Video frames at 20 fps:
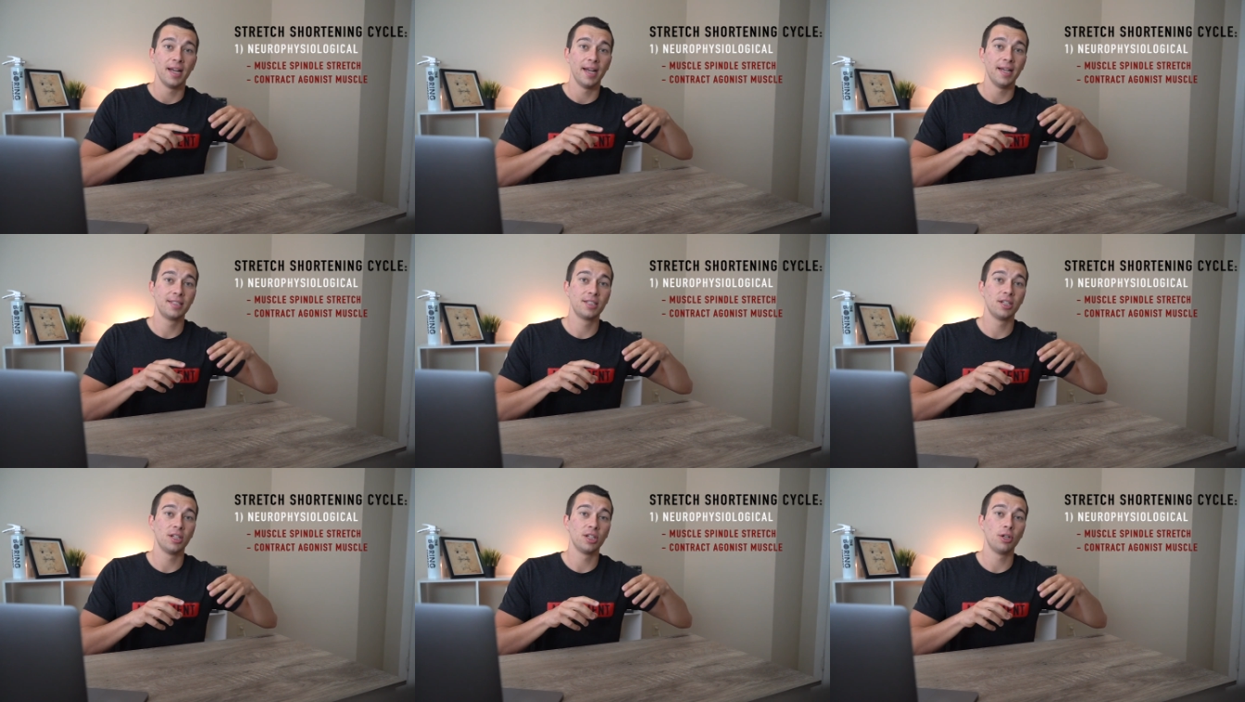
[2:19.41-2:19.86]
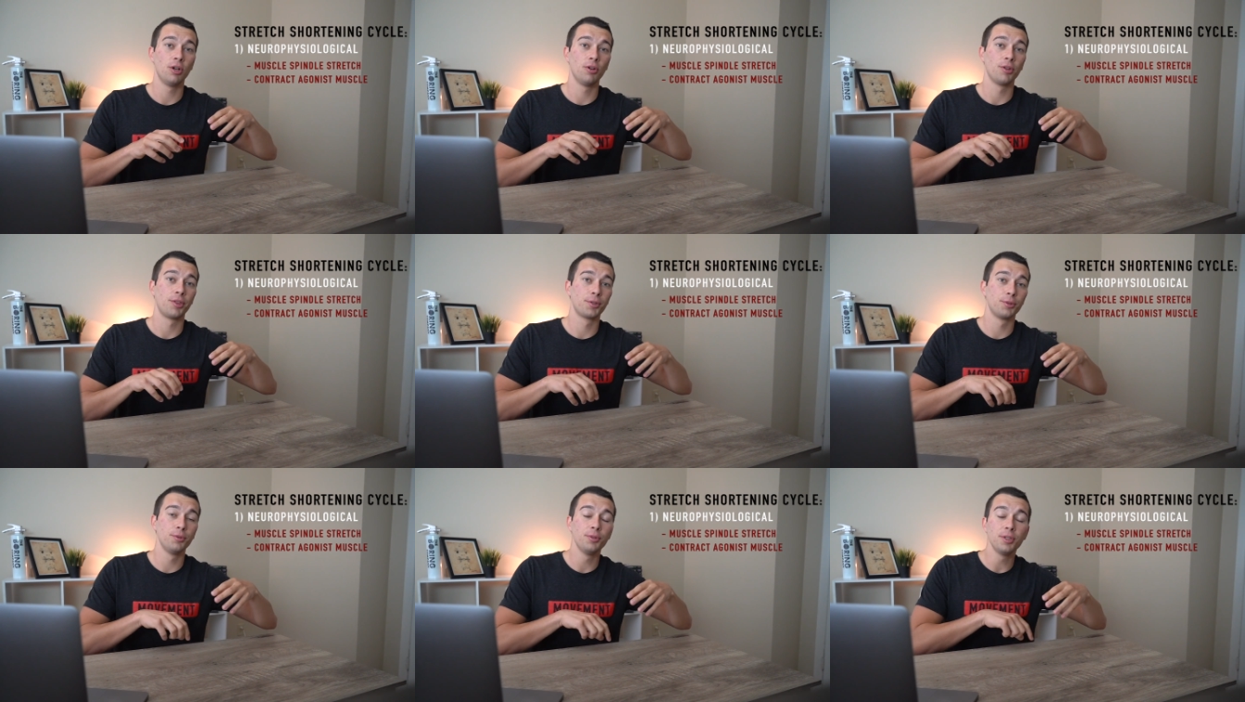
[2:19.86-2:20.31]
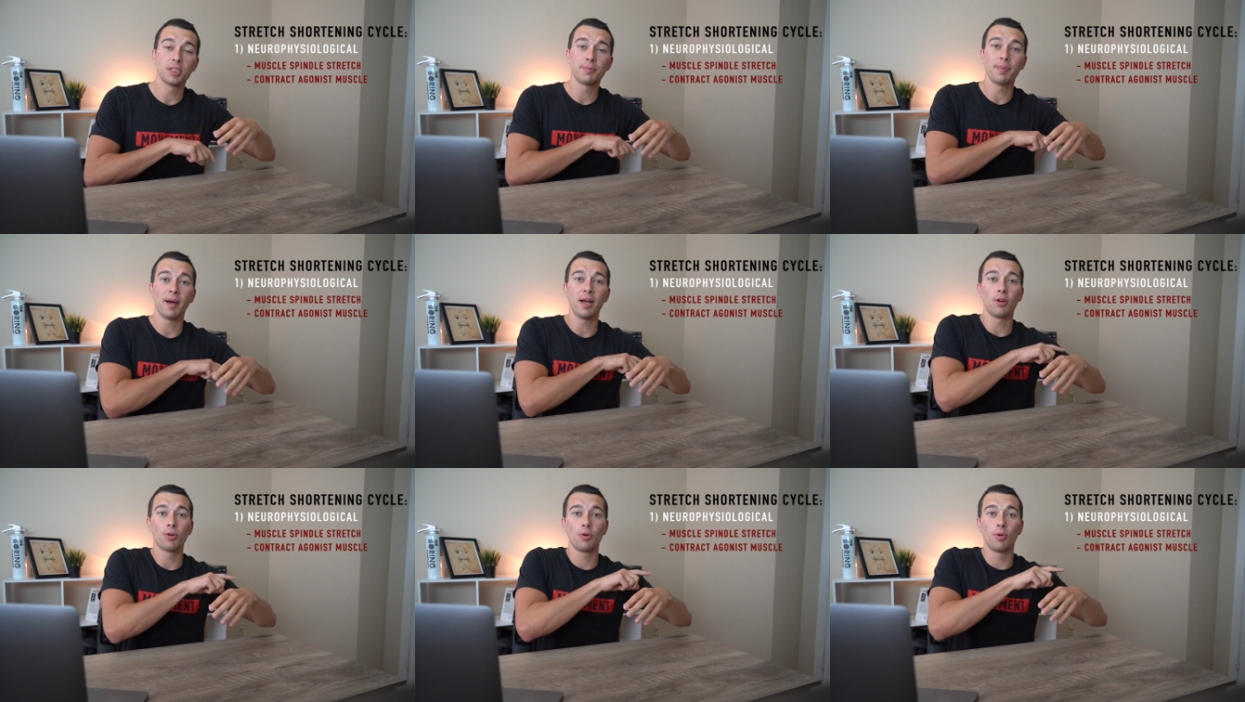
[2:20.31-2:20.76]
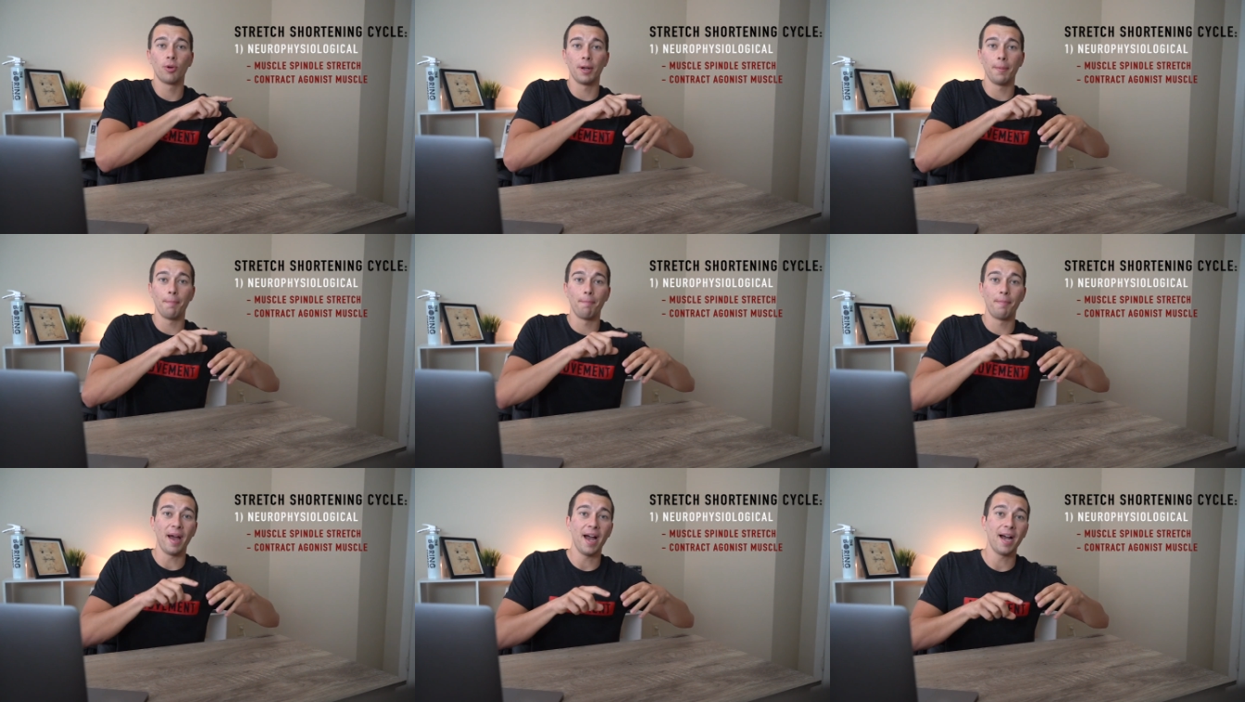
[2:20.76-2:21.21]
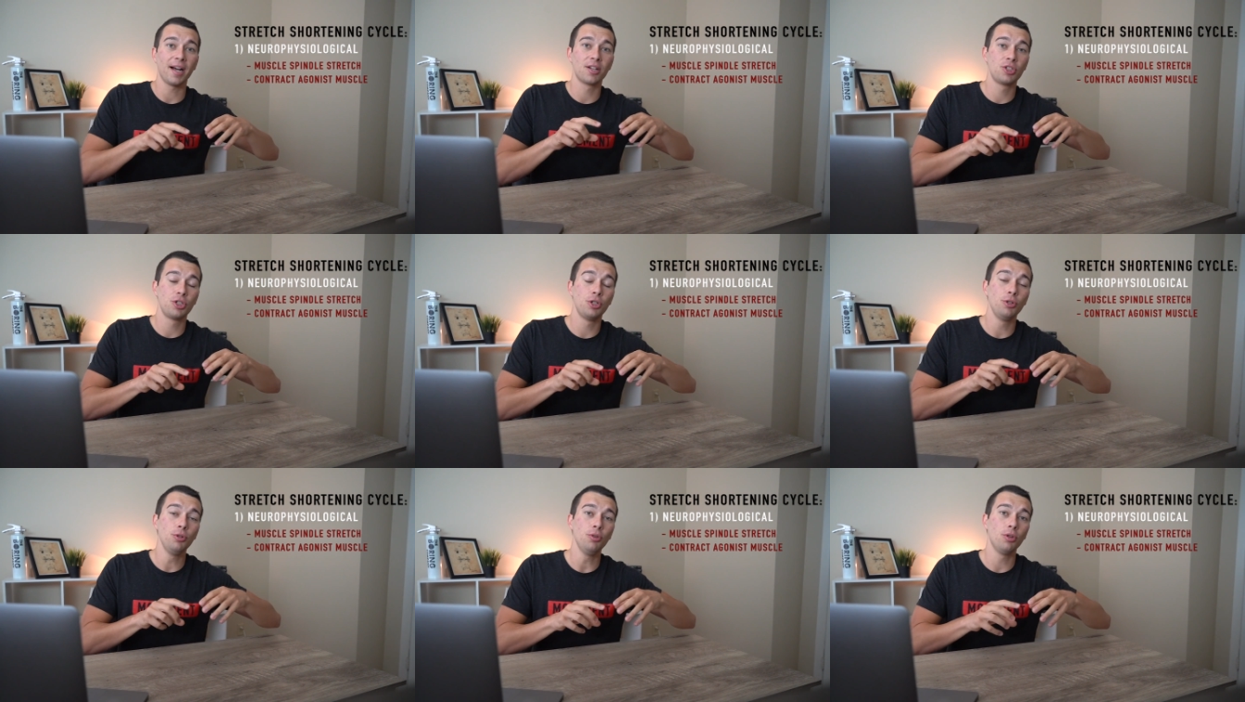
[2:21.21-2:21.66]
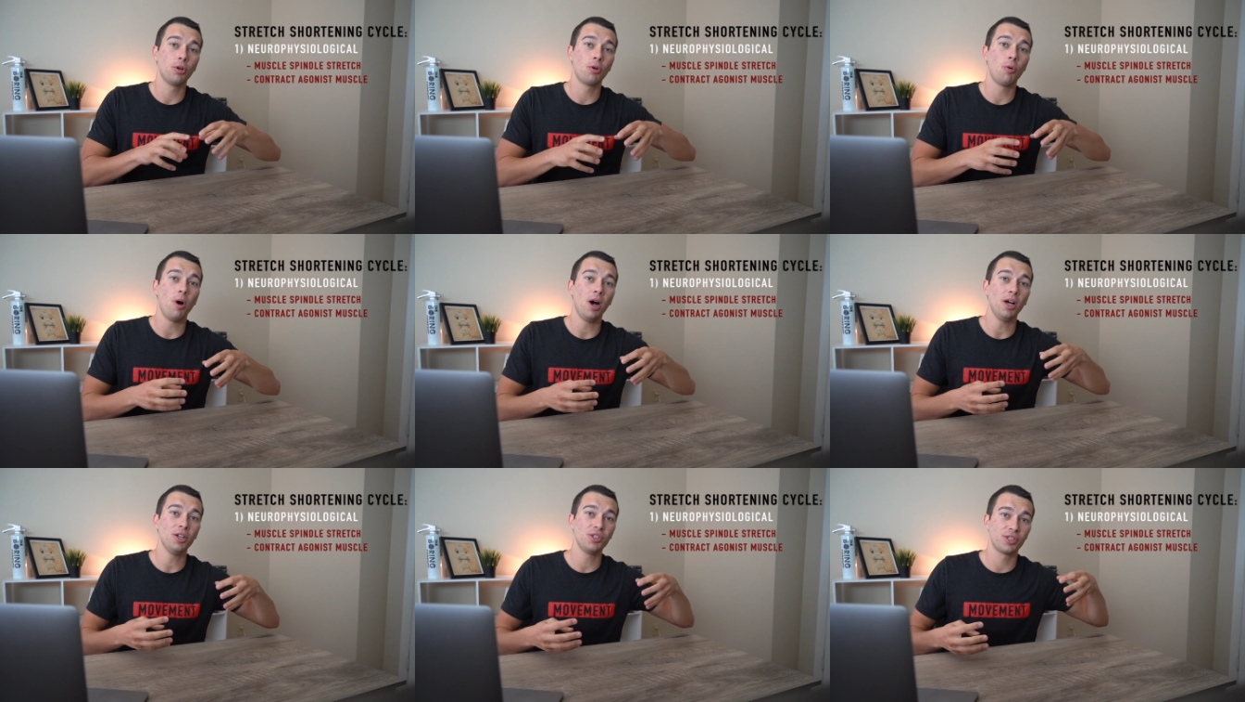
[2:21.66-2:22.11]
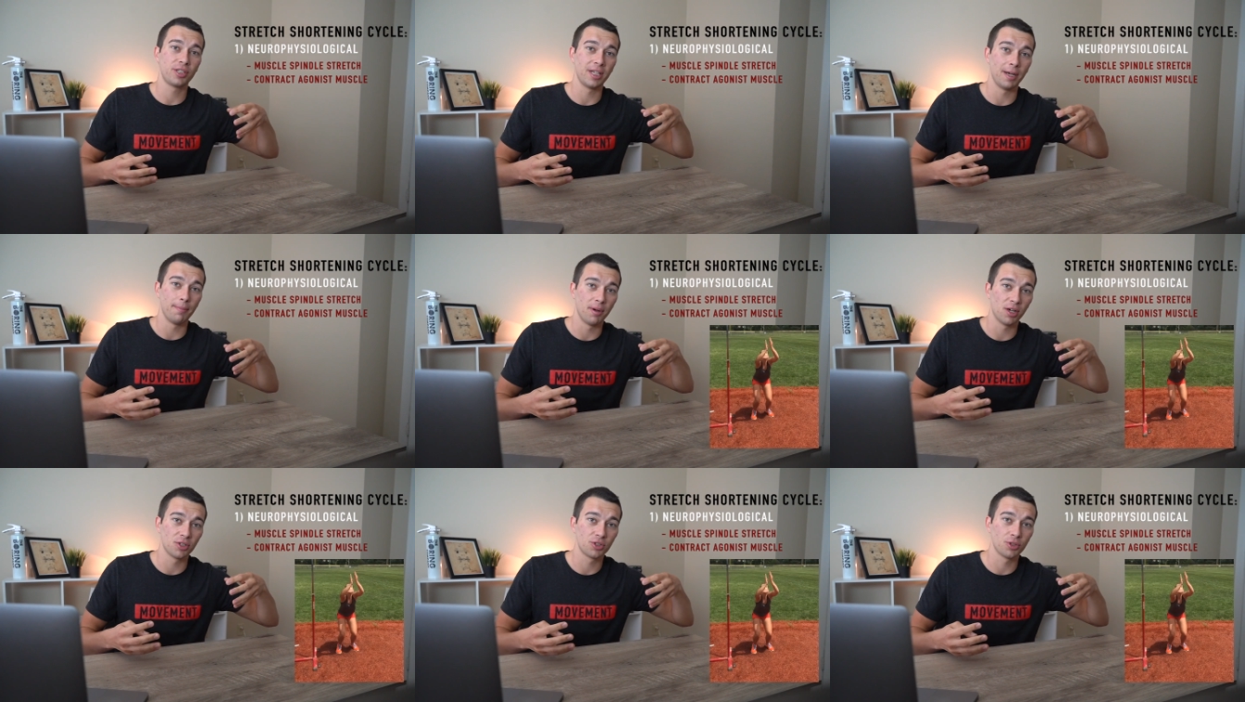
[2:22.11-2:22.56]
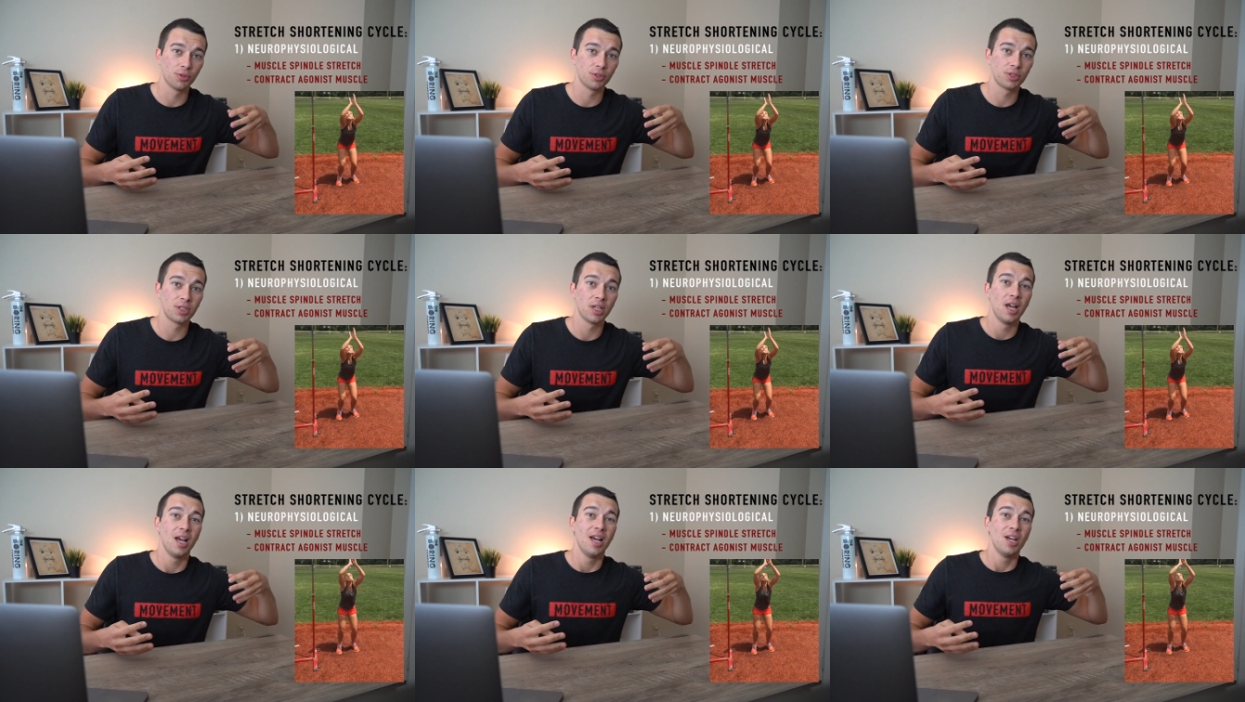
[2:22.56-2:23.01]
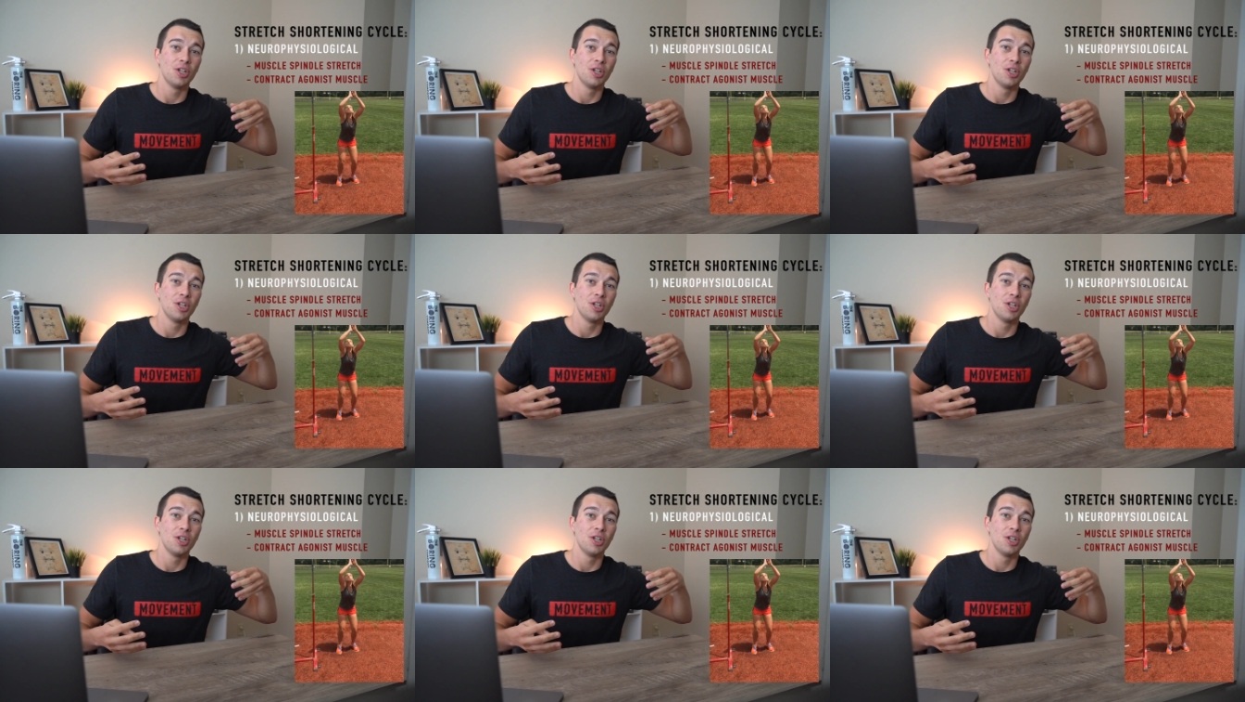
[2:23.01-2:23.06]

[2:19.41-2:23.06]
is going to go through the spinal cord and back to the quadricep muscles